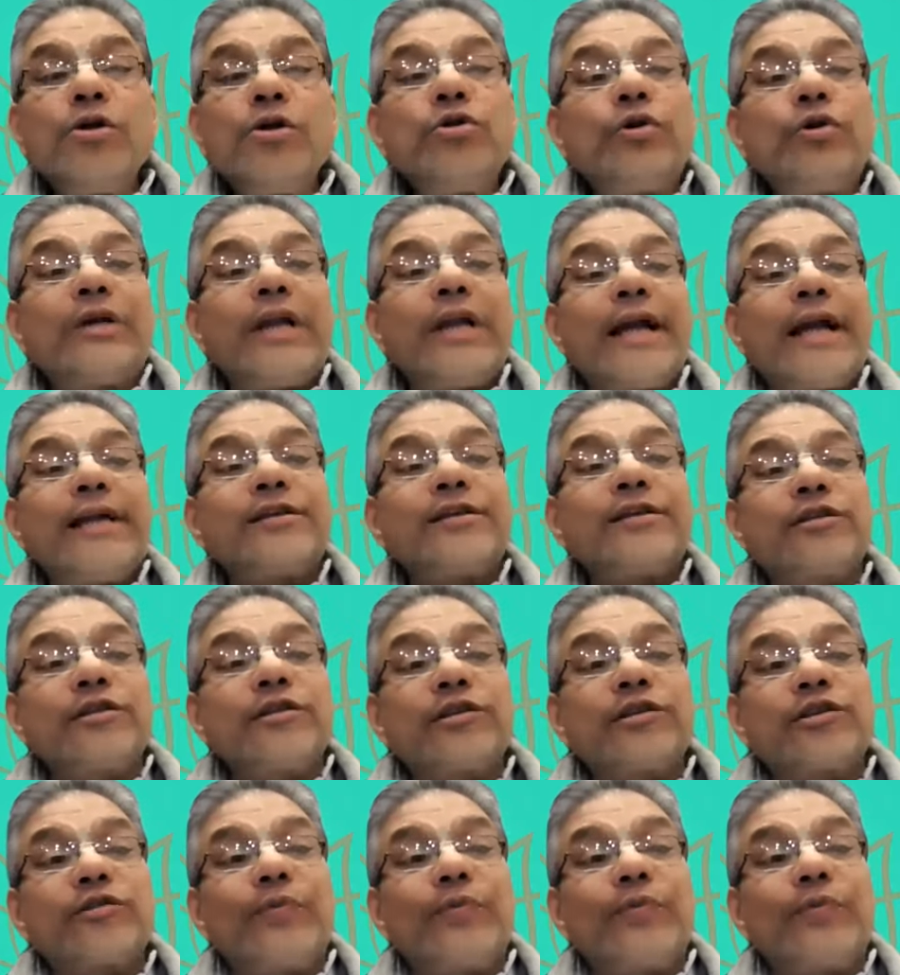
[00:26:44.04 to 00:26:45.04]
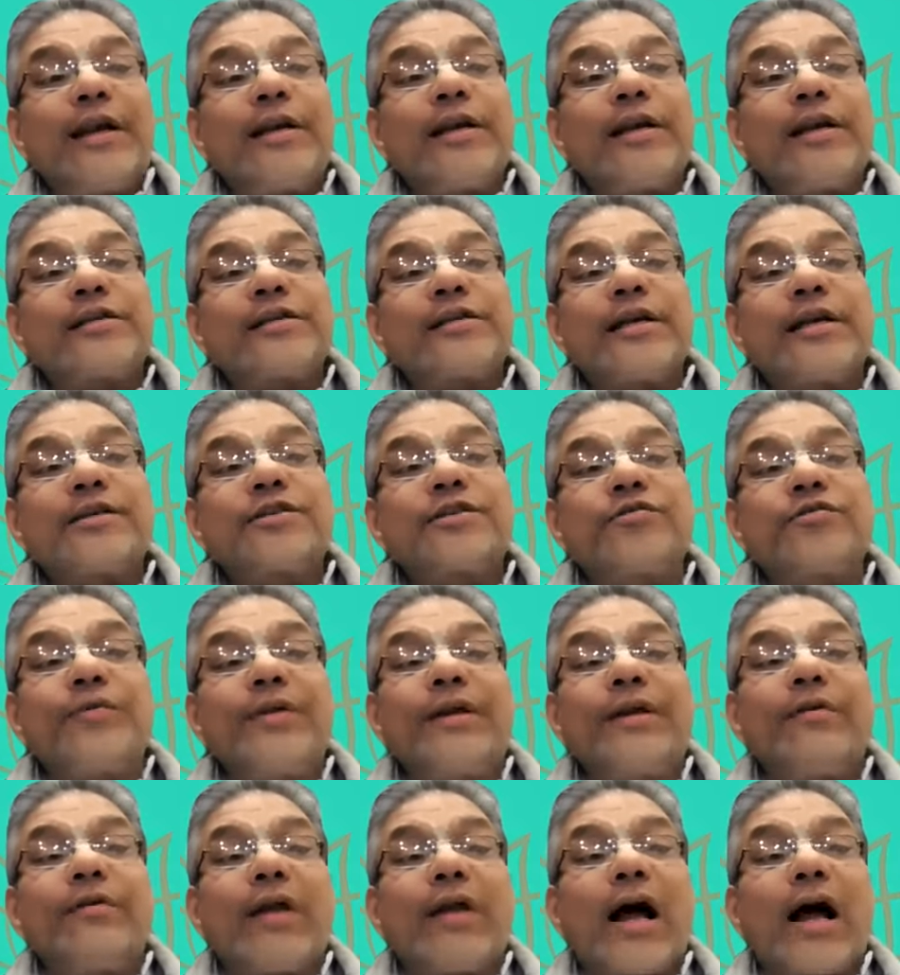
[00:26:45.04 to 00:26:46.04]
to taste the sweetness that
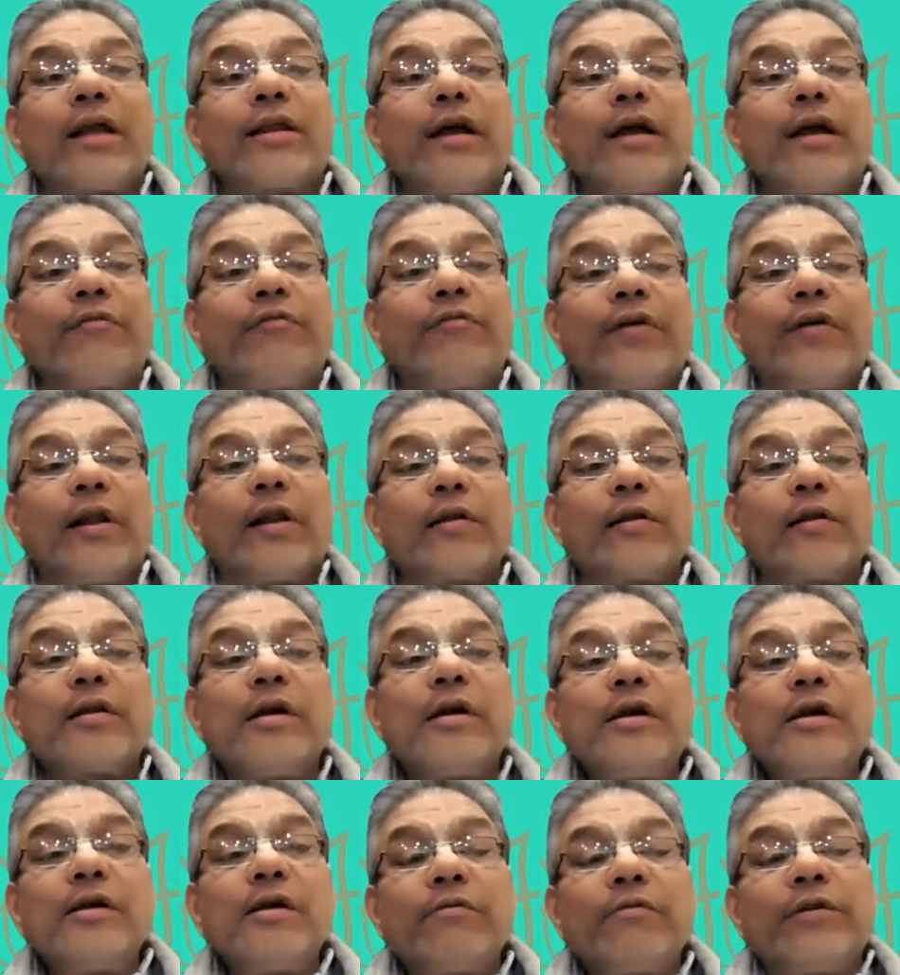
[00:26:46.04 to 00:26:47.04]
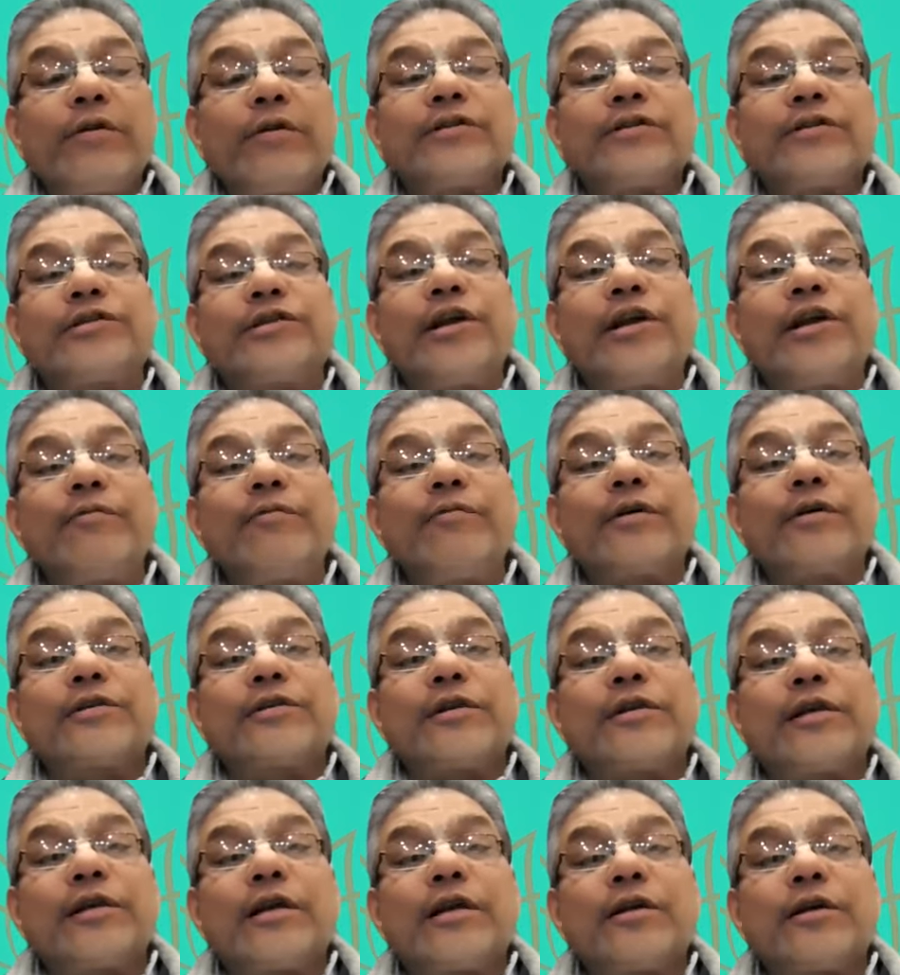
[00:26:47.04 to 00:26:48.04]
Sri Radha felt when she
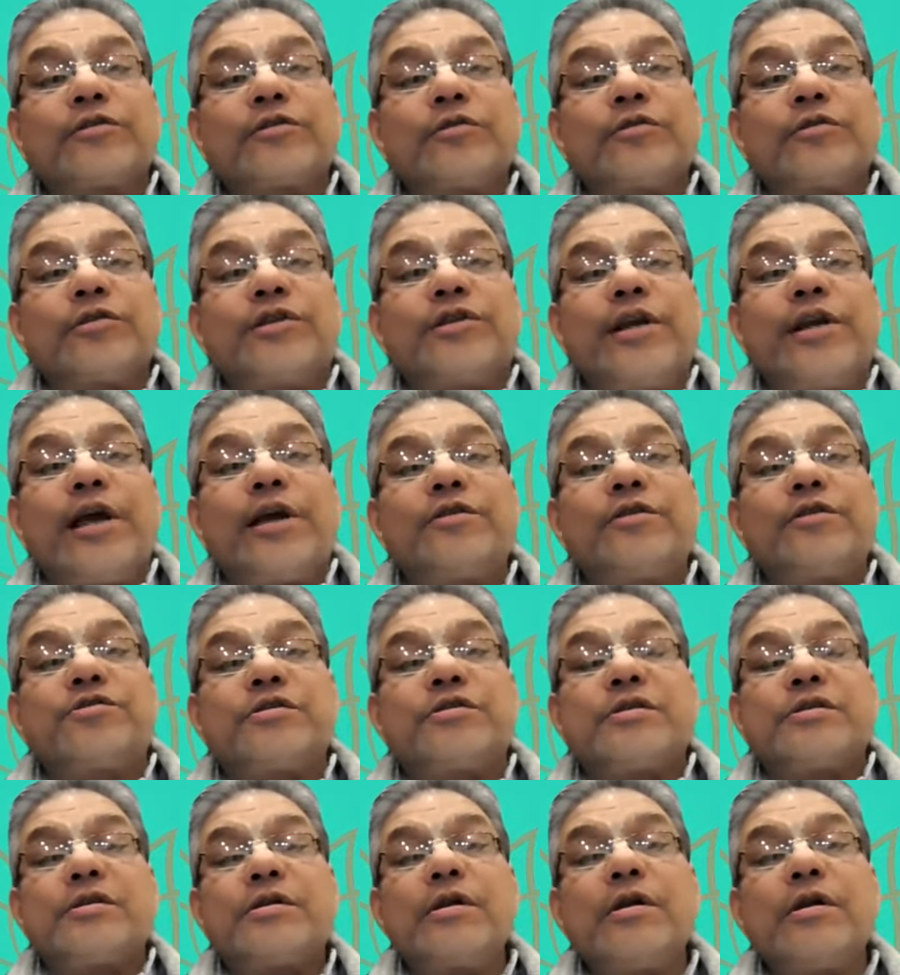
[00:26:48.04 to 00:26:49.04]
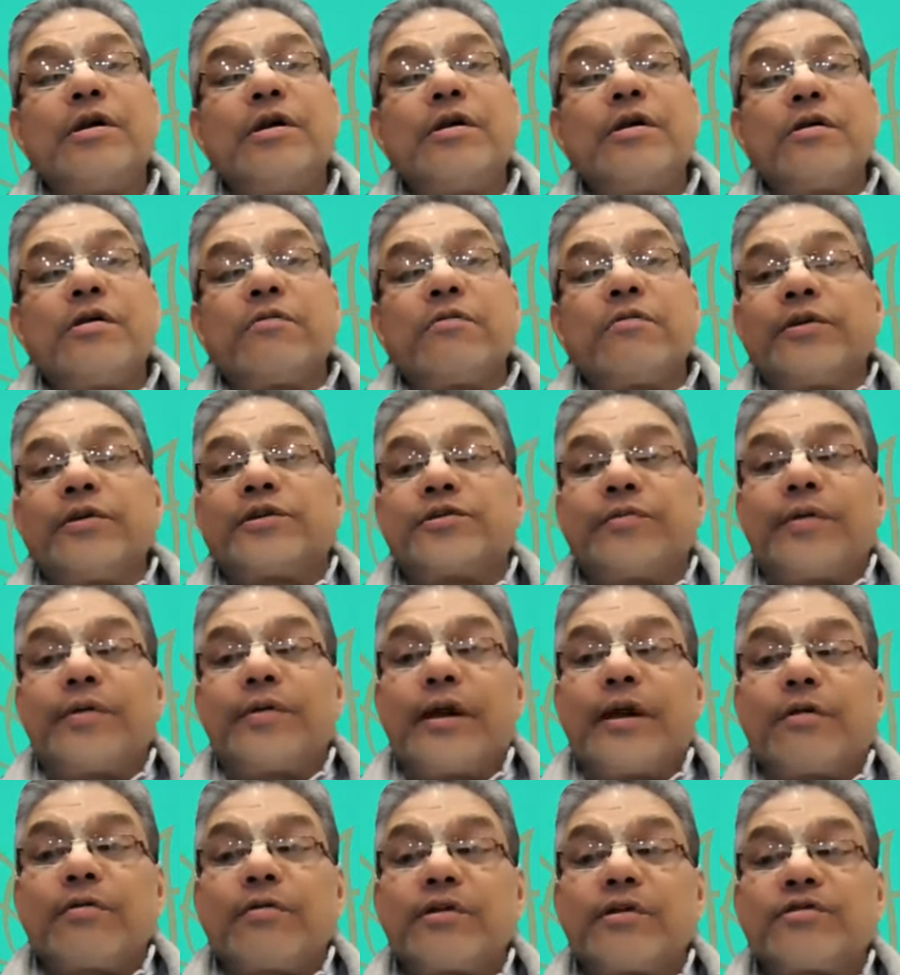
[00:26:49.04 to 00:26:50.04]
was in association with
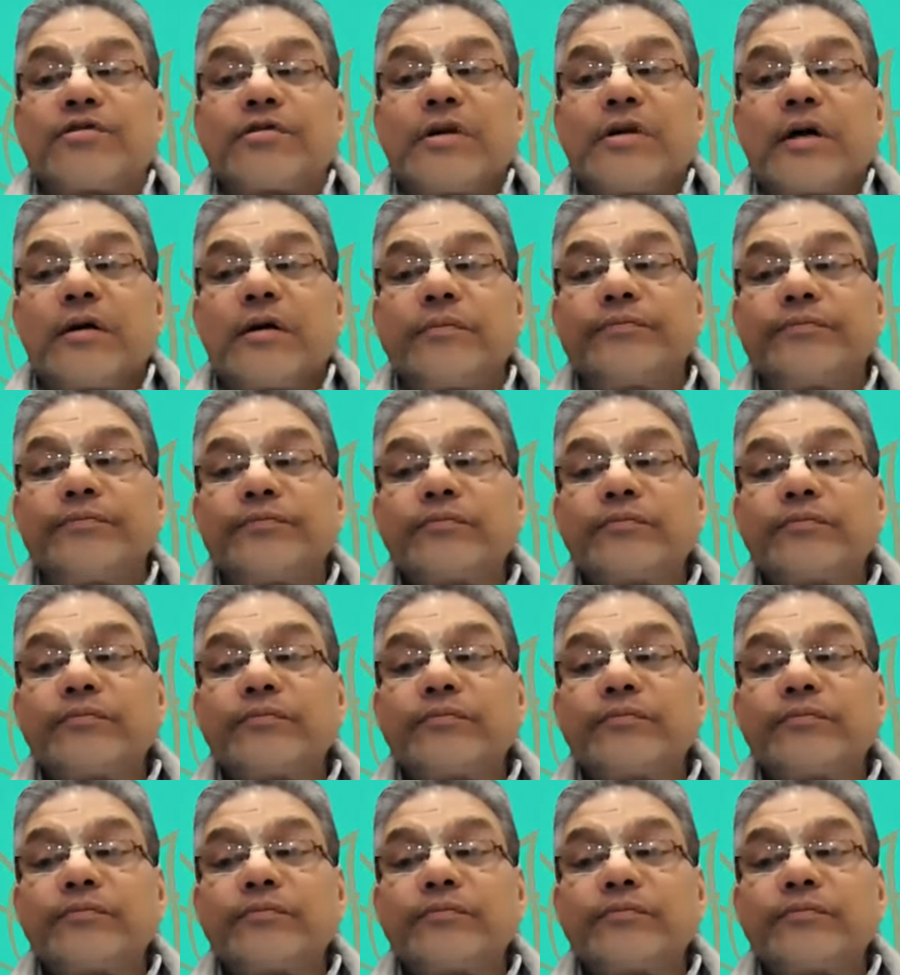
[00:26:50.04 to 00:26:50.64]
Sri Krishna.